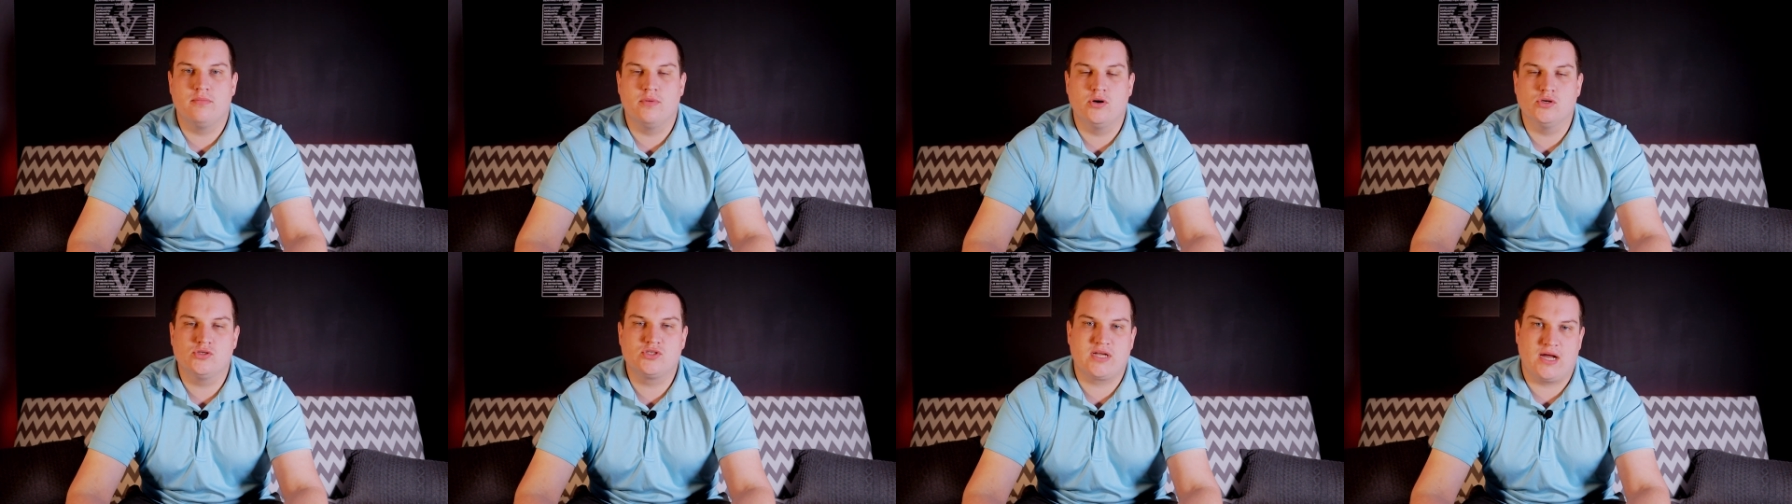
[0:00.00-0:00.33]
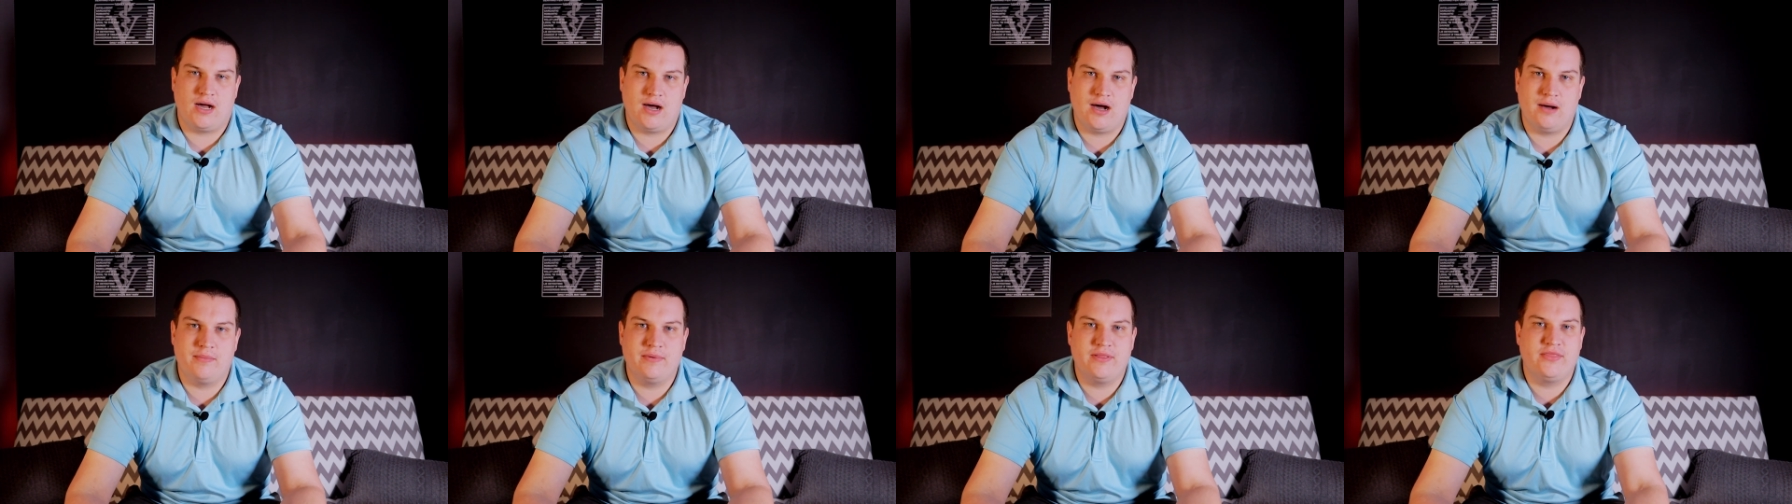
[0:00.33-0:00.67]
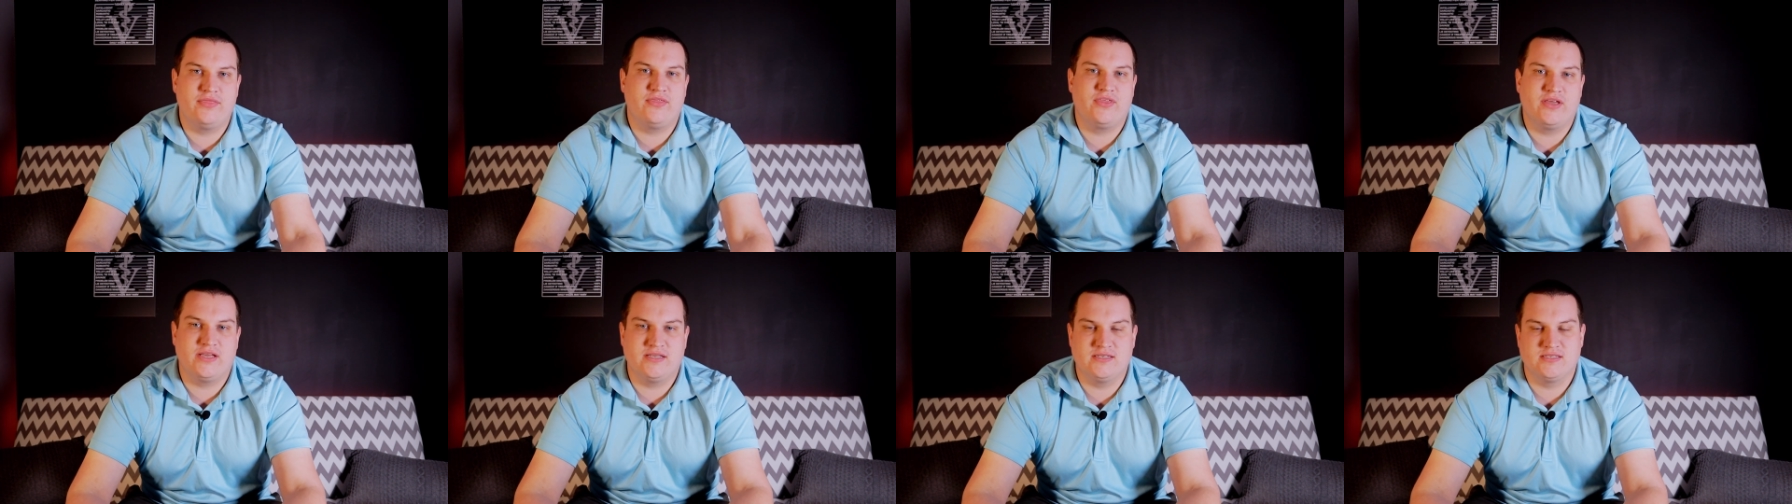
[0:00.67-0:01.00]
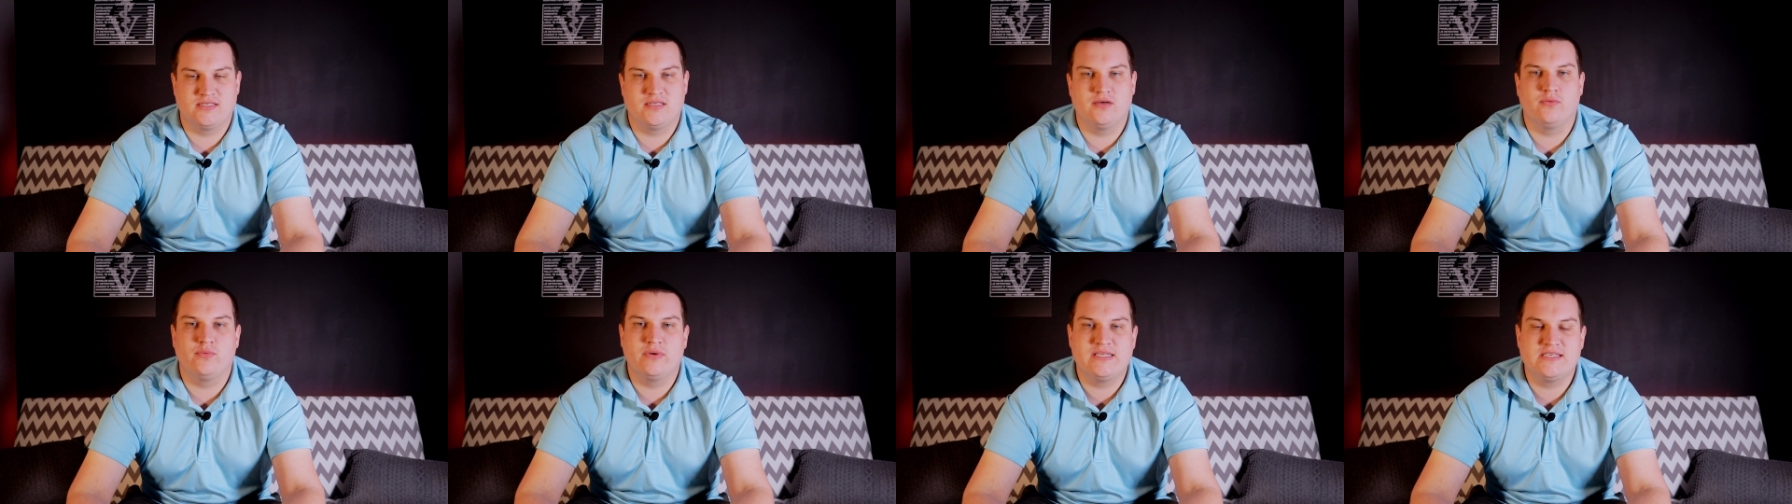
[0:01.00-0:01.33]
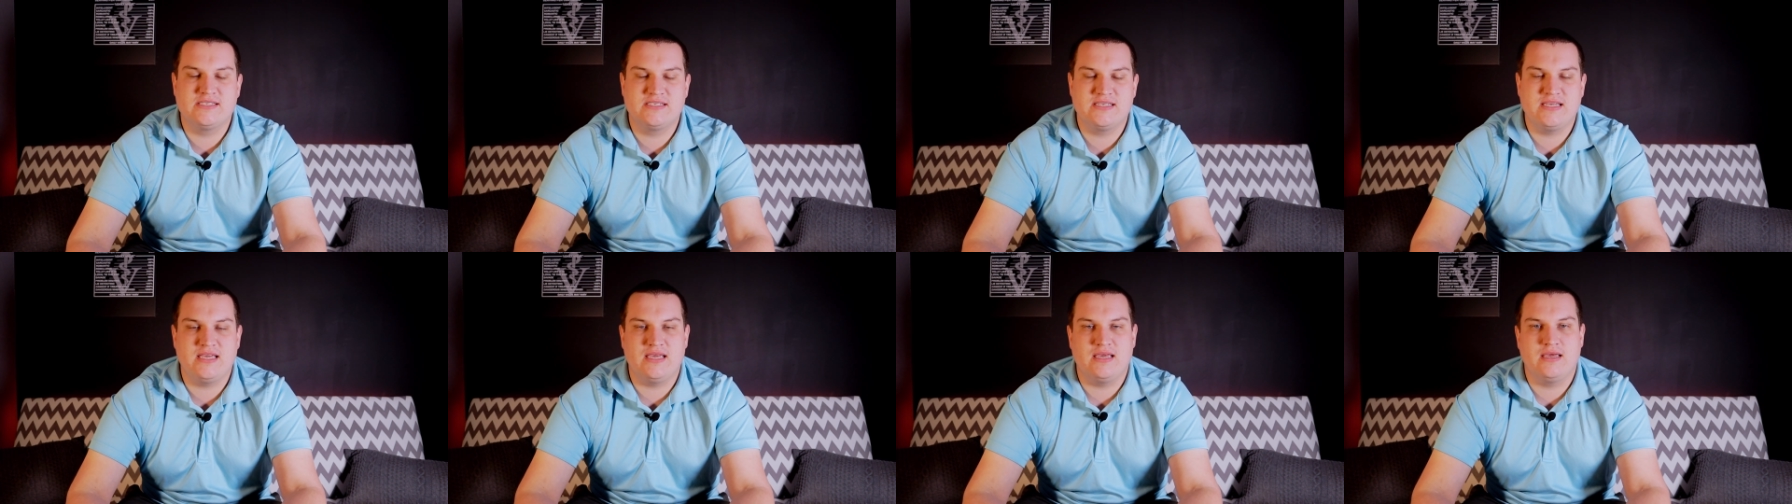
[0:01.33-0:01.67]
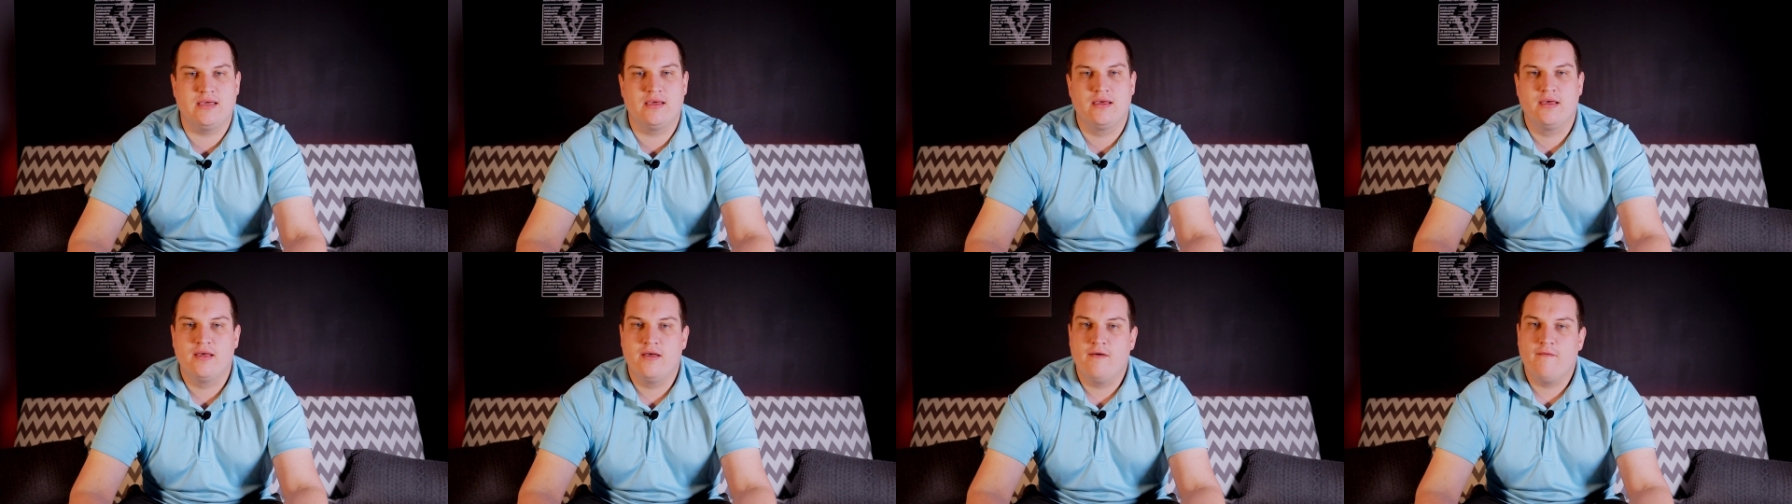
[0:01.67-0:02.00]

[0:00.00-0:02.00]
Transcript: most common things that we see,